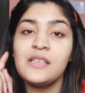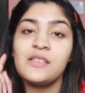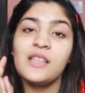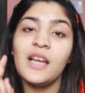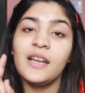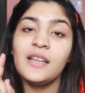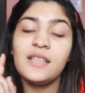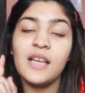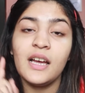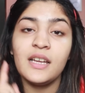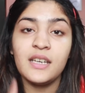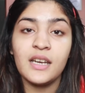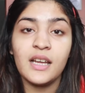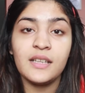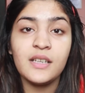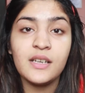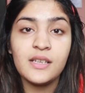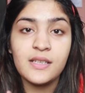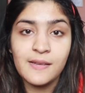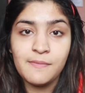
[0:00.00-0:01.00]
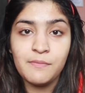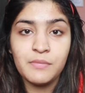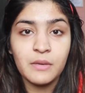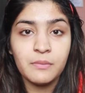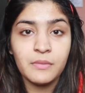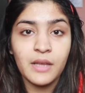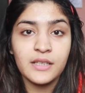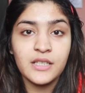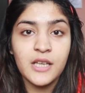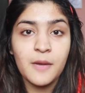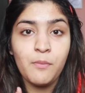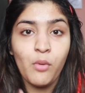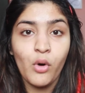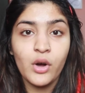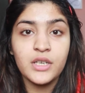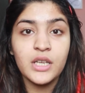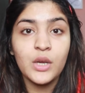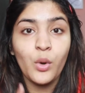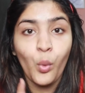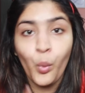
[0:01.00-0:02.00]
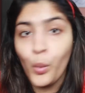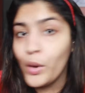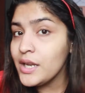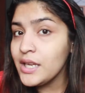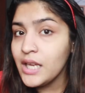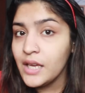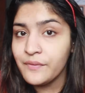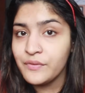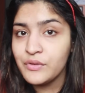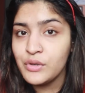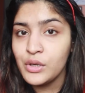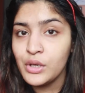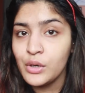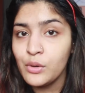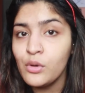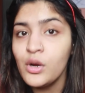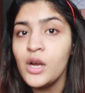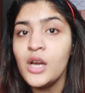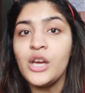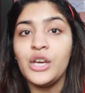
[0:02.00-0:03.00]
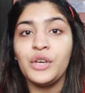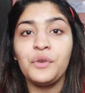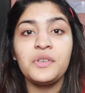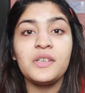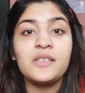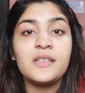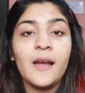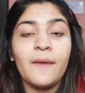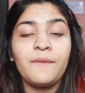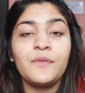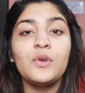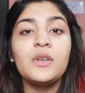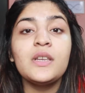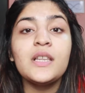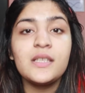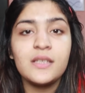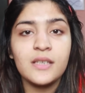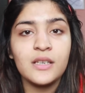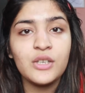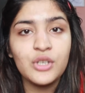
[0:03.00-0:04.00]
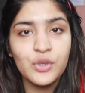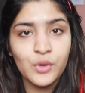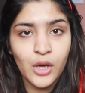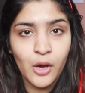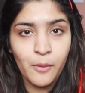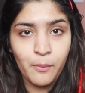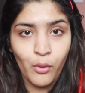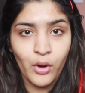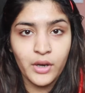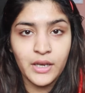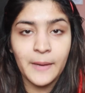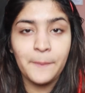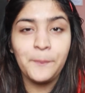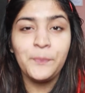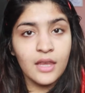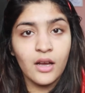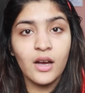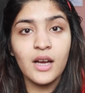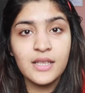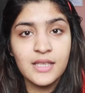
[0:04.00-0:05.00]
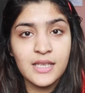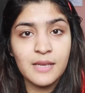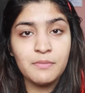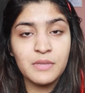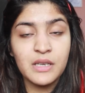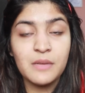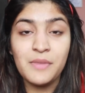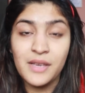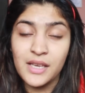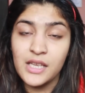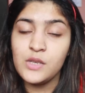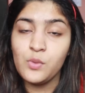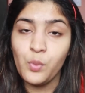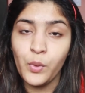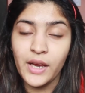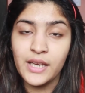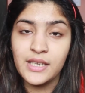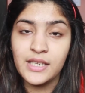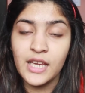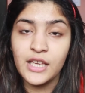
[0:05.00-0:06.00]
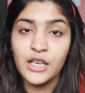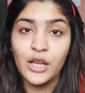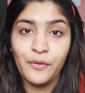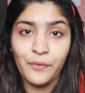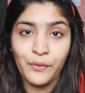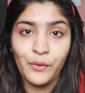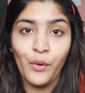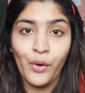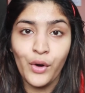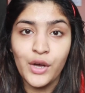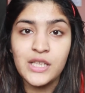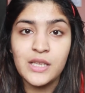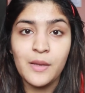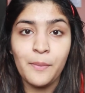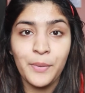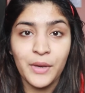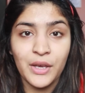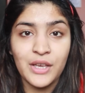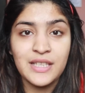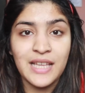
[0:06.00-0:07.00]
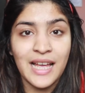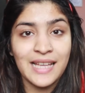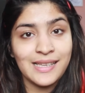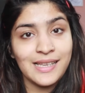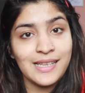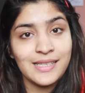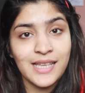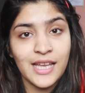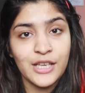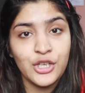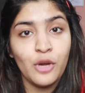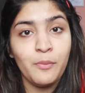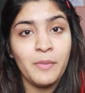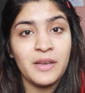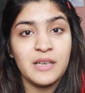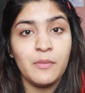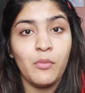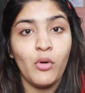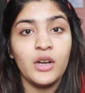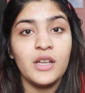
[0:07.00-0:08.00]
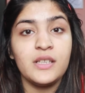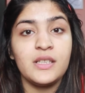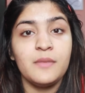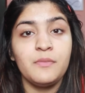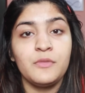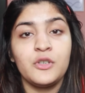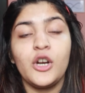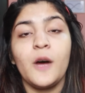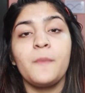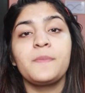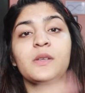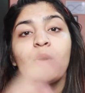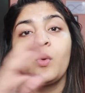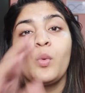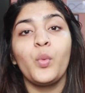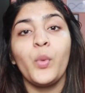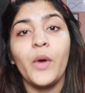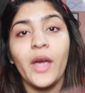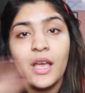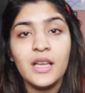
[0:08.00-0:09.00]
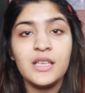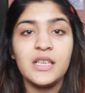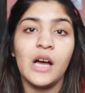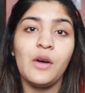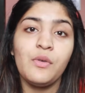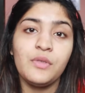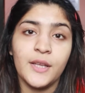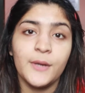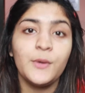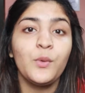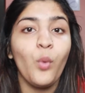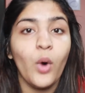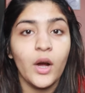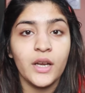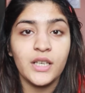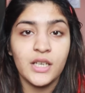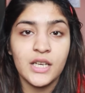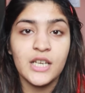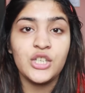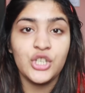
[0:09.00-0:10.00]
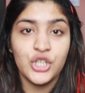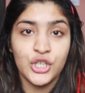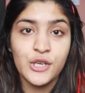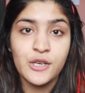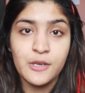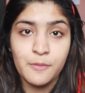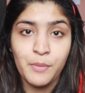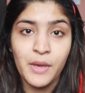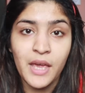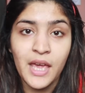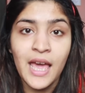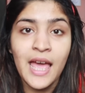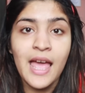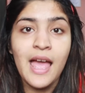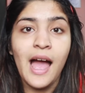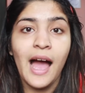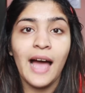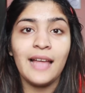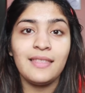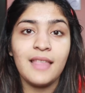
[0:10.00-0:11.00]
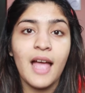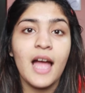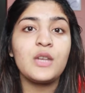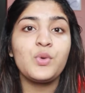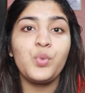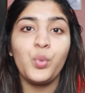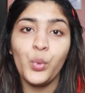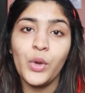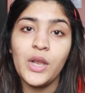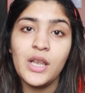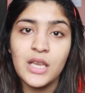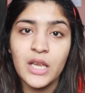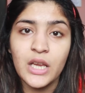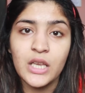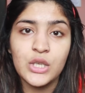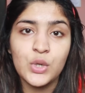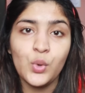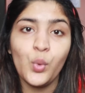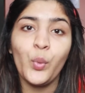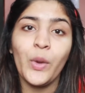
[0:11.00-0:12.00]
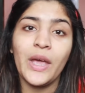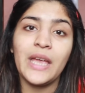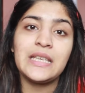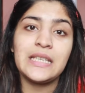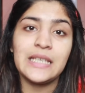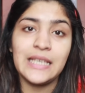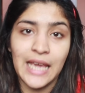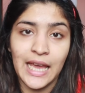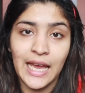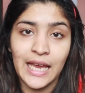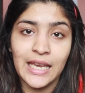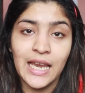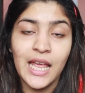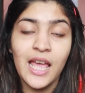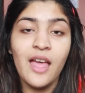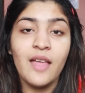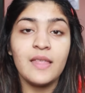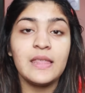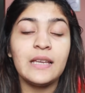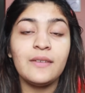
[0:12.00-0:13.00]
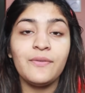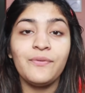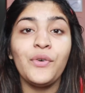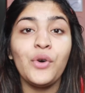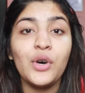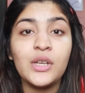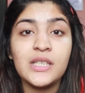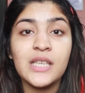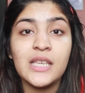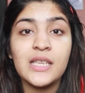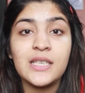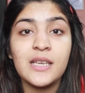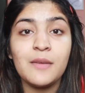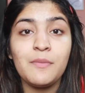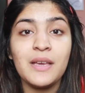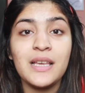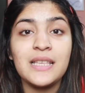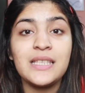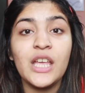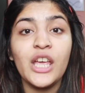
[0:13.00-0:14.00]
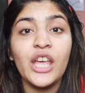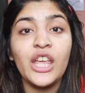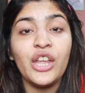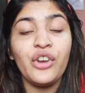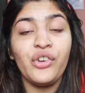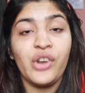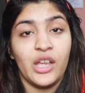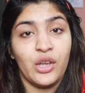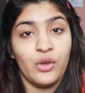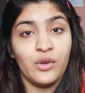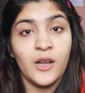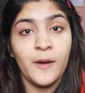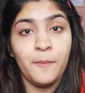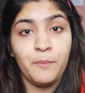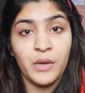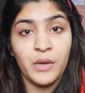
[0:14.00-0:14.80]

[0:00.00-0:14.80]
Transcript: So that is another symptom that your body will give to you. You just have to listen to your body. Third symptom is weight gain, of course, because as I said, your metabolism drops way down than what it should be, and that will lead to weight gain. Then fourth symptom is irregular